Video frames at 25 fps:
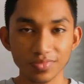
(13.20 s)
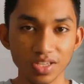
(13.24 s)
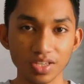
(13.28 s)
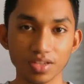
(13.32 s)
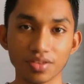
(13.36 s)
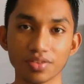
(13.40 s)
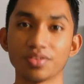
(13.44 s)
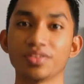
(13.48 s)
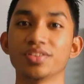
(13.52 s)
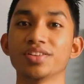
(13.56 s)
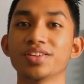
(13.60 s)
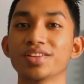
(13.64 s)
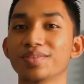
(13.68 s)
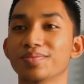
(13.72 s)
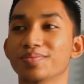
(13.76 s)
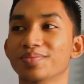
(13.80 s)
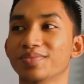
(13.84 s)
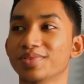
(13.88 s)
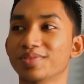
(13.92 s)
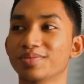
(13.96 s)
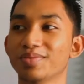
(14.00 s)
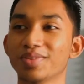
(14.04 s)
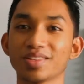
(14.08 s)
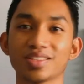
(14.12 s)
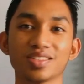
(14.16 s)
here I
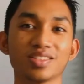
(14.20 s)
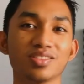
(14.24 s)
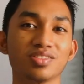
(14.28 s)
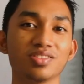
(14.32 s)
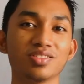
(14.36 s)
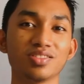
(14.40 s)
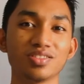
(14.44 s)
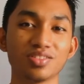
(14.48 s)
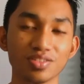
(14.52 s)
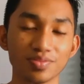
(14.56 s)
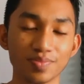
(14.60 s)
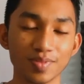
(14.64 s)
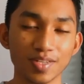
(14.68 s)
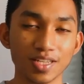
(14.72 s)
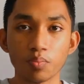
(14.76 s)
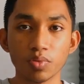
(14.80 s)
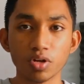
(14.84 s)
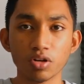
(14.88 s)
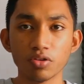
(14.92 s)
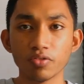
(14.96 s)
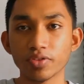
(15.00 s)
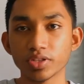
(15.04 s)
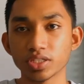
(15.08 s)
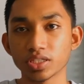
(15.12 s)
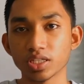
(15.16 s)
am back in YouTube. But
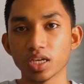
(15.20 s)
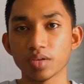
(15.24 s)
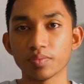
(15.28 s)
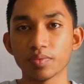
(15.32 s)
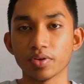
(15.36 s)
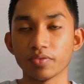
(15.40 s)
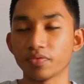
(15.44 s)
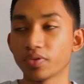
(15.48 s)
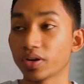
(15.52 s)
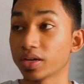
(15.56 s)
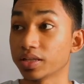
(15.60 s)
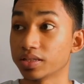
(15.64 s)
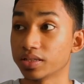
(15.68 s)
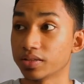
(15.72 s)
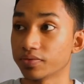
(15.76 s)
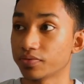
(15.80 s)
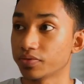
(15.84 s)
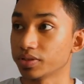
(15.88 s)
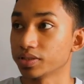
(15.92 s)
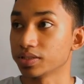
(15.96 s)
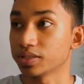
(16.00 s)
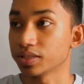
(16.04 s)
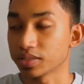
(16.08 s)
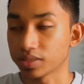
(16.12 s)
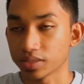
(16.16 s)
over time I find
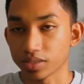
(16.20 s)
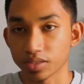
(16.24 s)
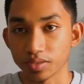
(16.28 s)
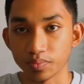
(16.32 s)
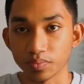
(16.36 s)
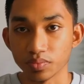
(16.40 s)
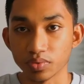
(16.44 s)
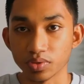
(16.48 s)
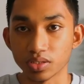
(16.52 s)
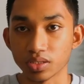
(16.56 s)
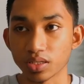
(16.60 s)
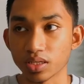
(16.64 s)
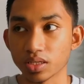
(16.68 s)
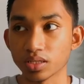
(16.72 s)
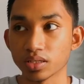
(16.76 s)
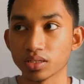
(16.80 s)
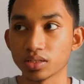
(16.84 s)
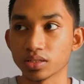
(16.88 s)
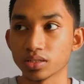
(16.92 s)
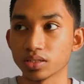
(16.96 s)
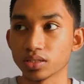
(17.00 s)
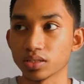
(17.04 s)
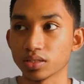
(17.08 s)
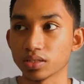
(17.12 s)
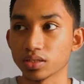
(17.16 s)
different systems that
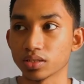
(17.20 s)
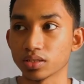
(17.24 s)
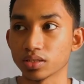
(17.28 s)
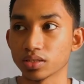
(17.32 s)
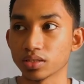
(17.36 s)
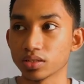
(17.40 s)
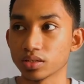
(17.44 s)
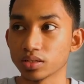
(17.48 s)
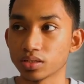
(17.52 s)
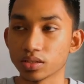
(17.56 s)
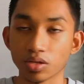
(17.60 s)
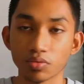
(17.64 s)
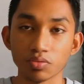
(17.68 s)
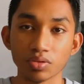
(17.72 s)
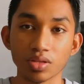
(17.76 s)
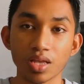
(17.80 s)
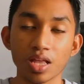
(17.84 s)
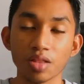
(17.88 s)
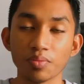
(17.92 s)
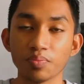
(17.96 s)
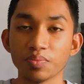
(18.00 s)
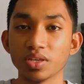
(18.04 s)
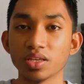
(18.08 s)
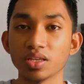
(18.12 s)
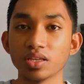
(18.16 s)
will
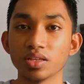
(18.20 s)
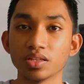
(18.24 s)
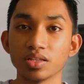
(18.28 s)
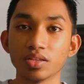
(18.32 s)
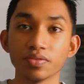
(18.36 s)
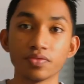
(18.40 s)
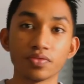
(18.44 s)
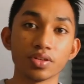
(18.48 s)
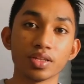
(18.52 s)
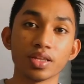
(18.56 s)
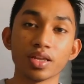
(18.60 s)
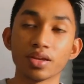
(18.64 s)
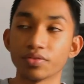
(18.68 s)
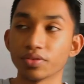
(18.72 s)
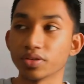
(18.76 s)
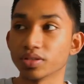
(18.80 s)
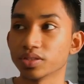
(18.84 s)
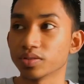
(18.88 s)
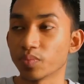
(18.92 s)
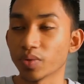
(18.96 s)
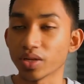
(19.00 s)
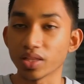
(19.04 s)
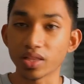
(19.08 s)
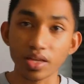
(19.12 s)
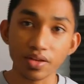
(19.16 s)
help me in different areas
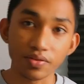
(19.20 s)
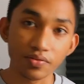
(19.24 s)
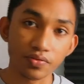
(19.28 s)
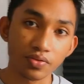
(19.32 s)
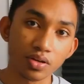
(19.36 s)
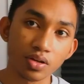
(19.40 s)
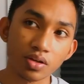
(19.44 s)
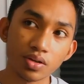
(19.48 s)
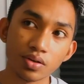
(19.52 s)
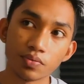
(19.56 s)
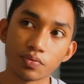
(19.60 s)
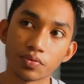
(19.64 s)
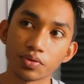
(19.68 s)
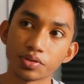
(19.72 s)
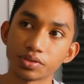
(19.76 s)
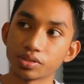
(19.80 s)
of my life. For